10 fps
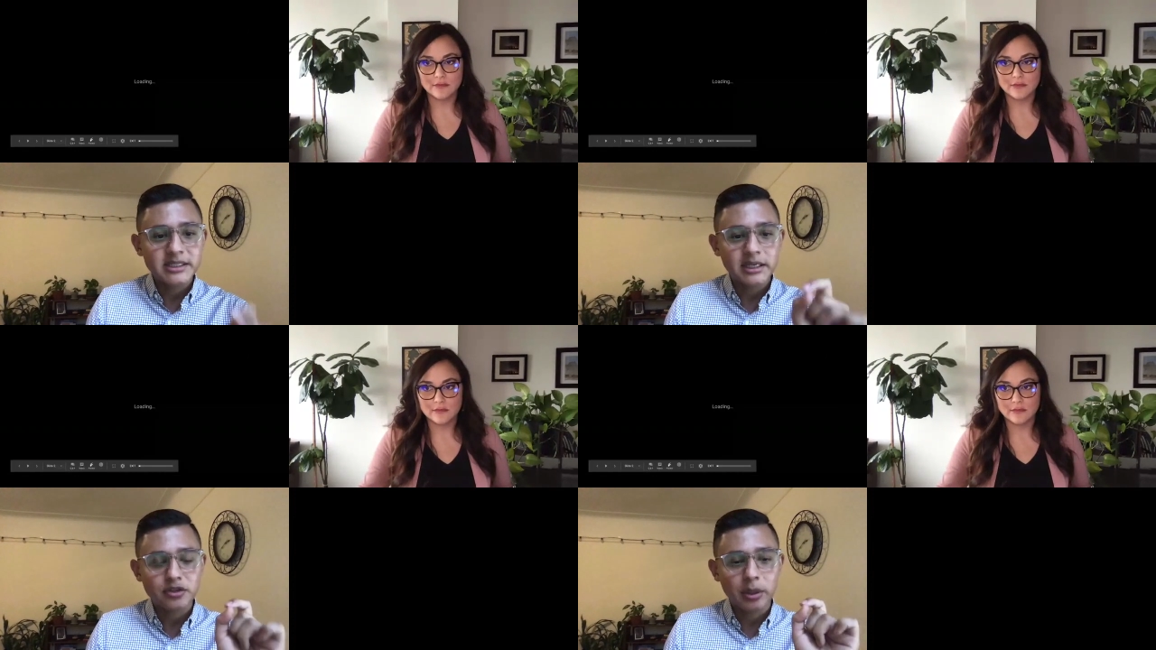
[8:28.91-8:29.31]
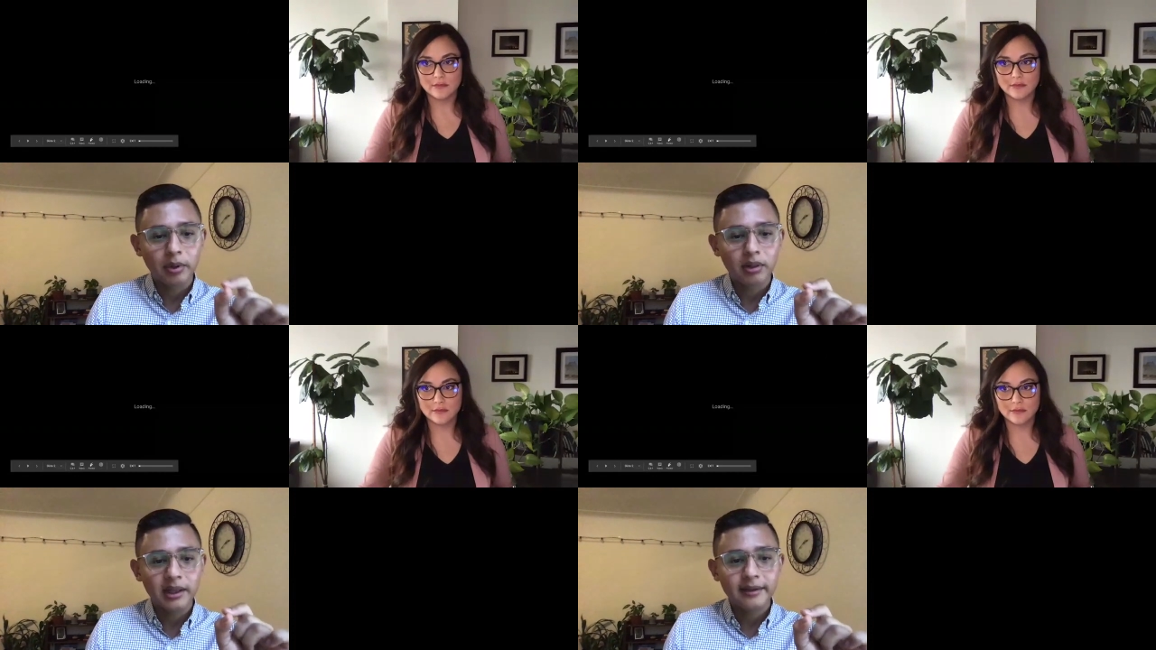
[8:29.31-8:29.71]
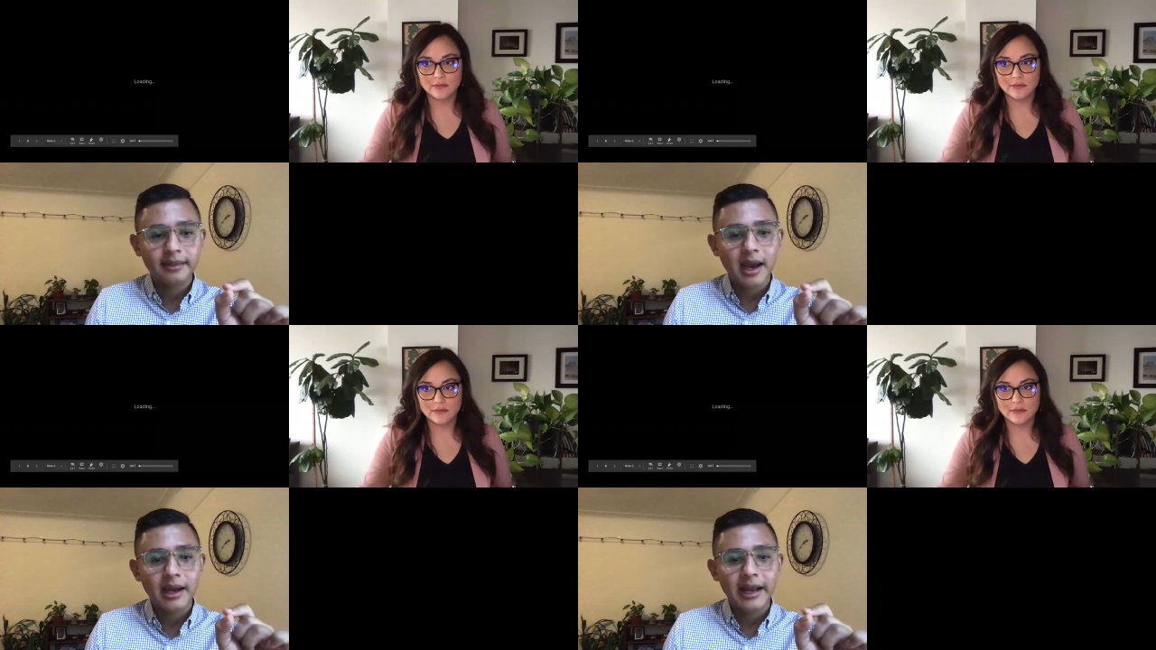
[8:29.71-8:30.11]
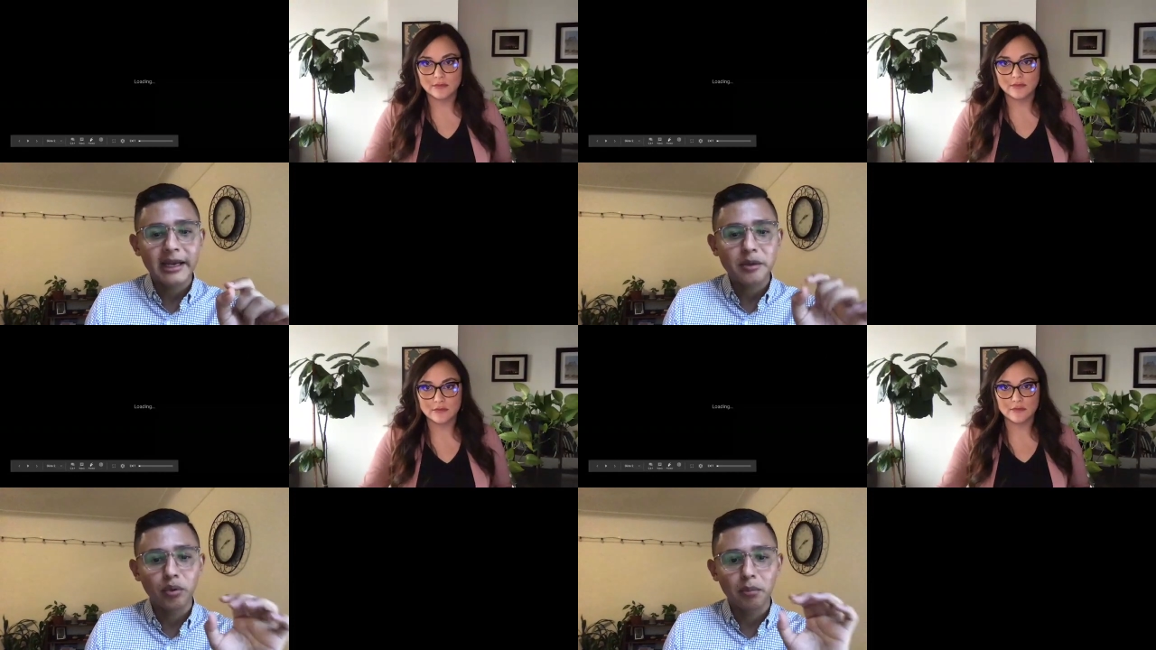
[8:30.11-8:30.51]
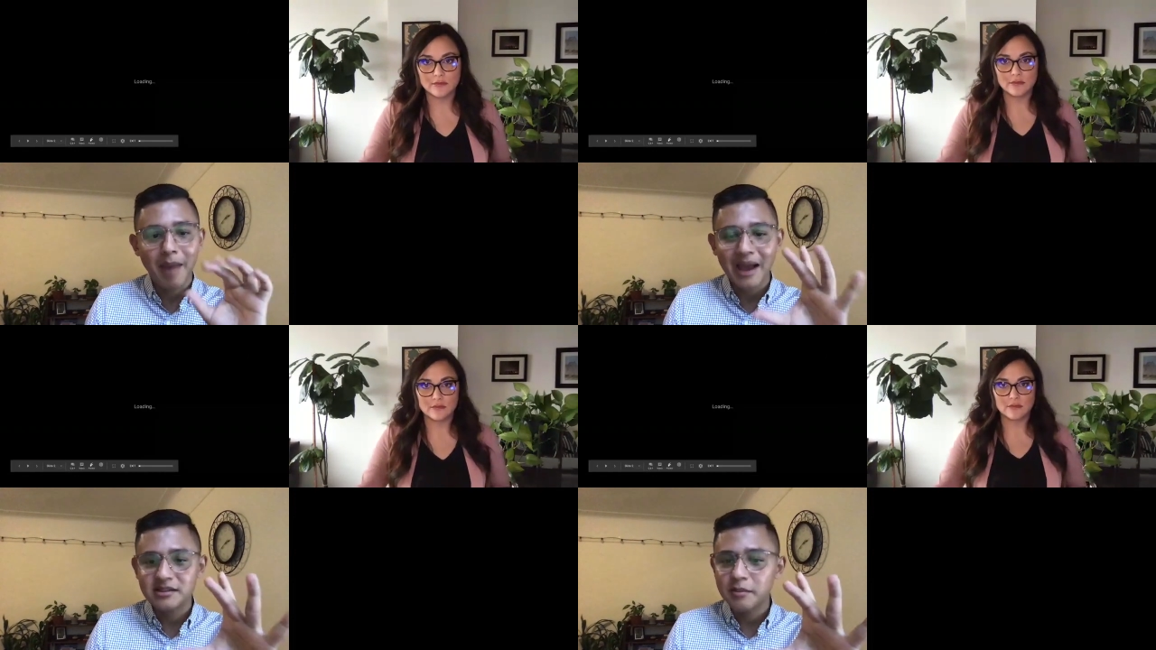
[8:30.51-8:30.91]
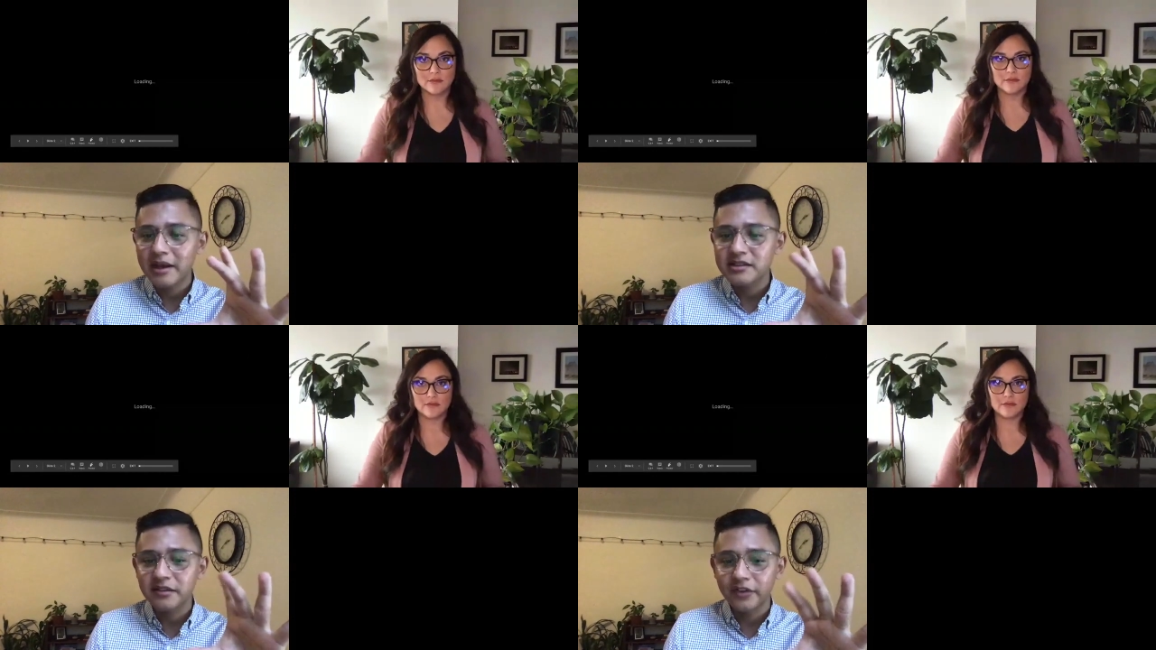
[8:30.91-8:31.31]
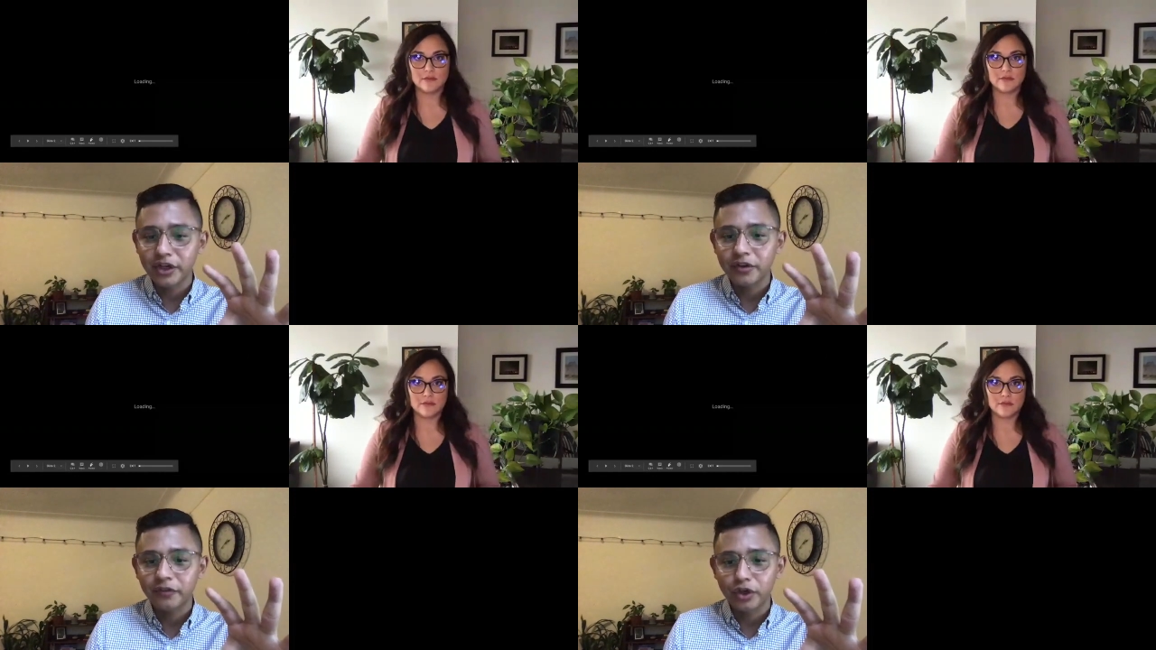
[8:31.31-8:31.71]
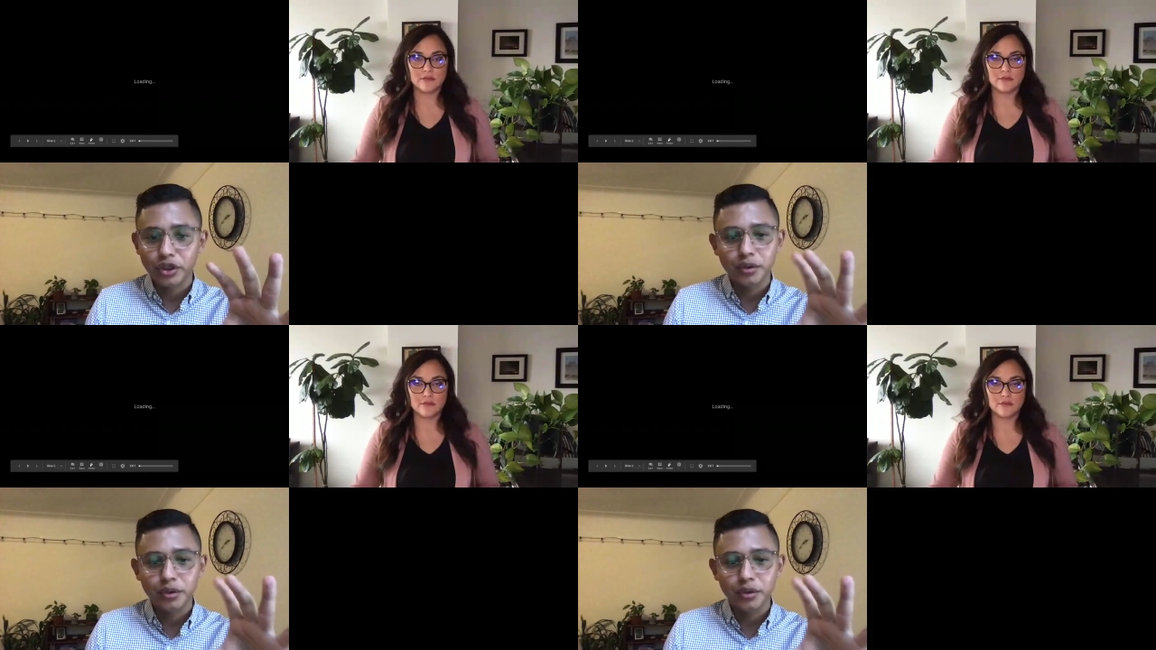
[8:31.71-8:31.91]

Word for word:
Speaker 1: Double click that, and it will maximize the video for you.